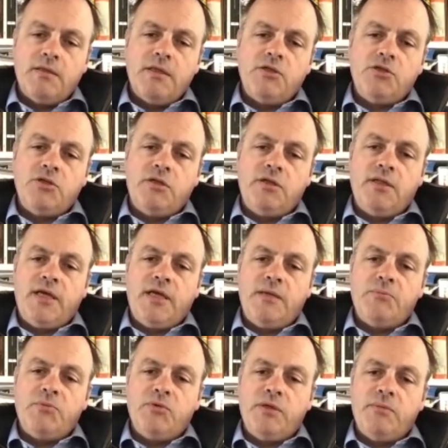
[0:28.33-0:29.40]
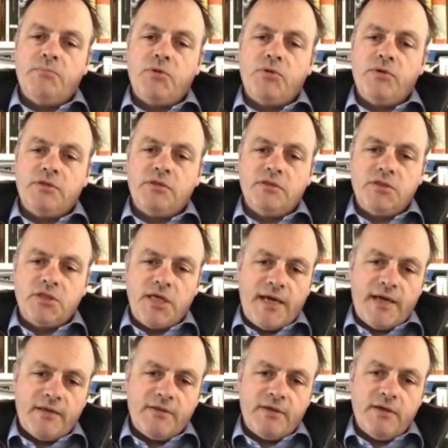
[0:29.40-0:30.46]
They should enable the employer to
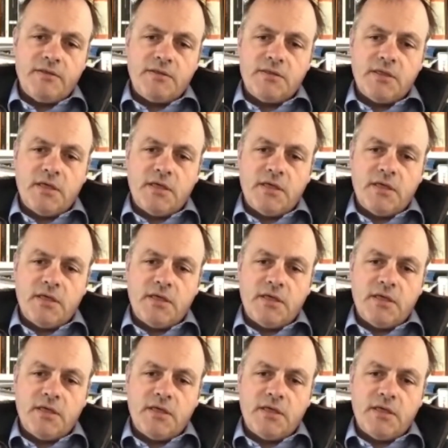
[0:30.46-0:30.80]
check that